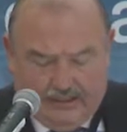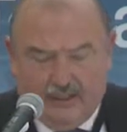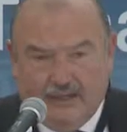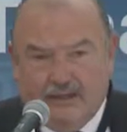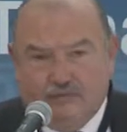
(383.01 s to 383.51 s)

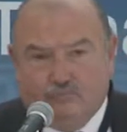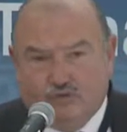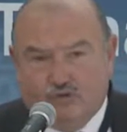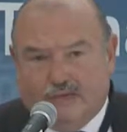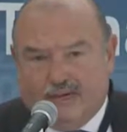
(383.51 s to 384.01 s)

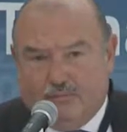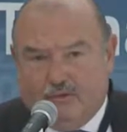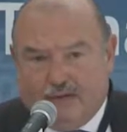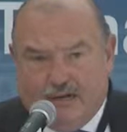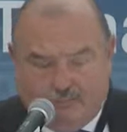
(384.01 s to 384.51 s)
telecommunications,
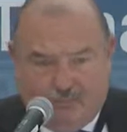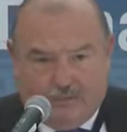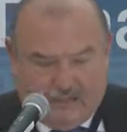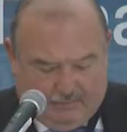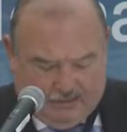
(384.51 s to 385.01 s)
etc.,
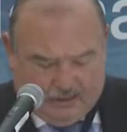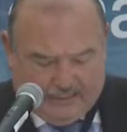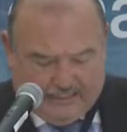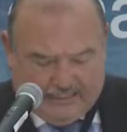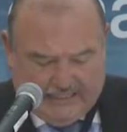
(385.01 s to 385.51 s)

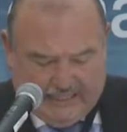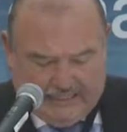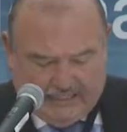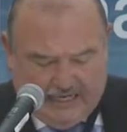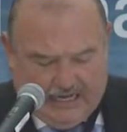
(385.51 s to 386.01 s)
which
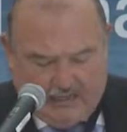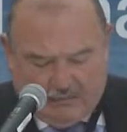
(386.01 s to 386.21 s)
will